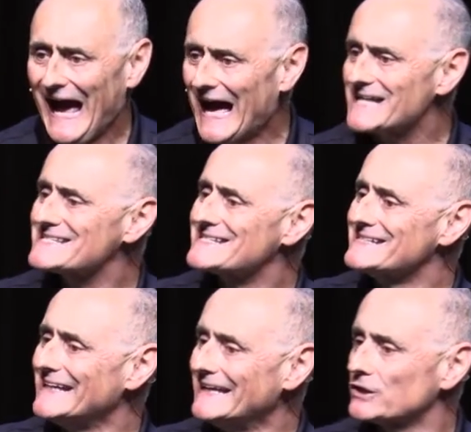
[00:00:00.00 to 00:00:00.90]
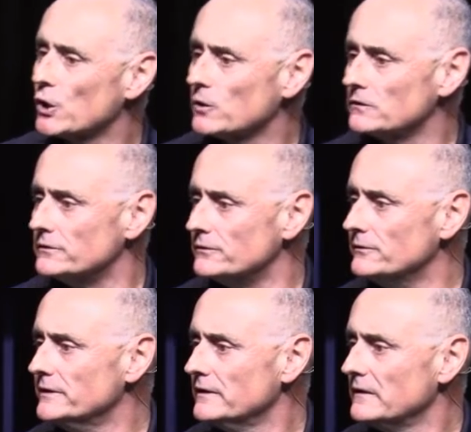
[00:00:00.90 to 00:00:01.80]
has to
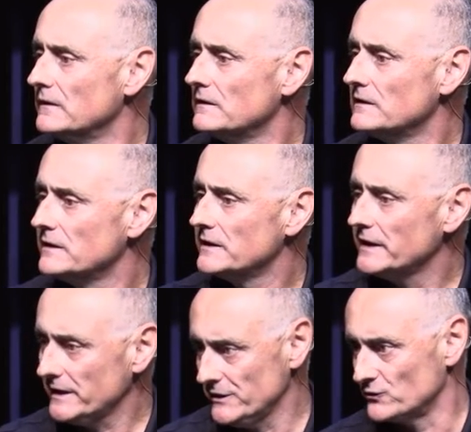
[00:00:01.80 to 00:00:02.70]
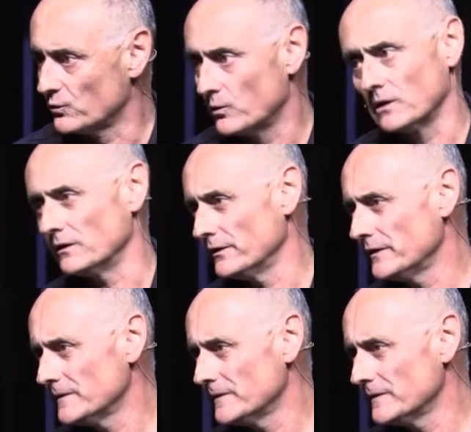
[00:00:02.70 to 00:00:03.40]
include His Word.